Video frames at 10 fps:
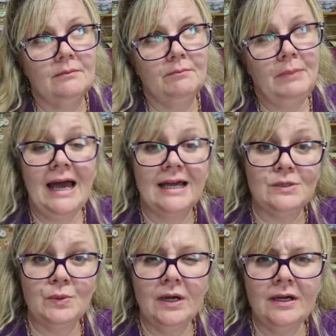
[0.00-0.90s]
pad
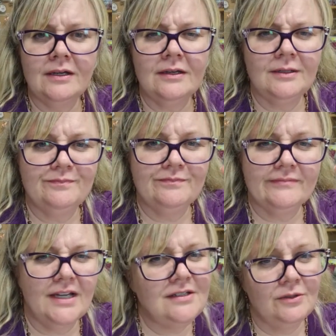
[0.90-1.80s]
work.
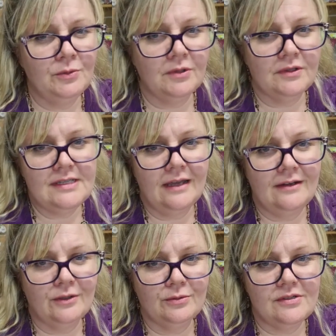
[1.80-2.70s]
I don't know what the
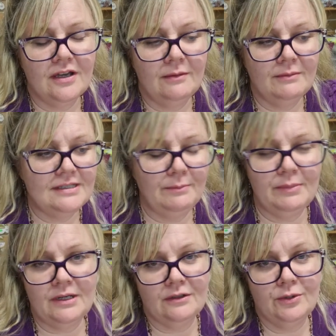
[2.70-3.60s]
technical term is, but
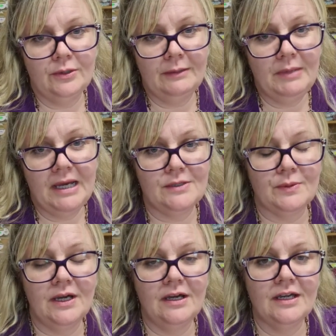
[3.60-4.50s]
I'll call it pad
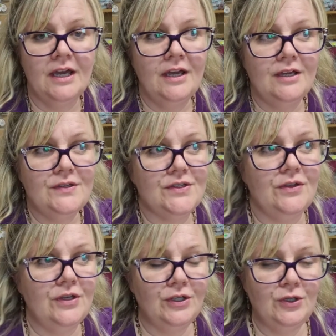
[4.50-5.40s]
work, so
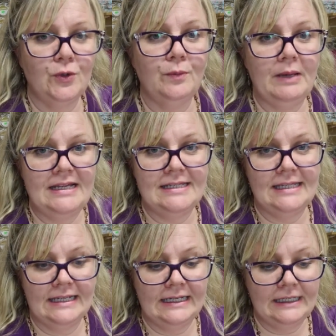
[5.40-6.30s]
that you're
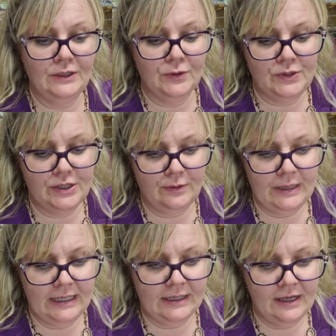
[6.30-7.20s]

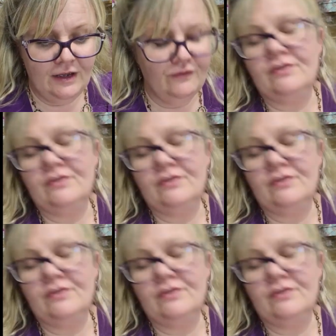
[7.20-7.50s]
doing, for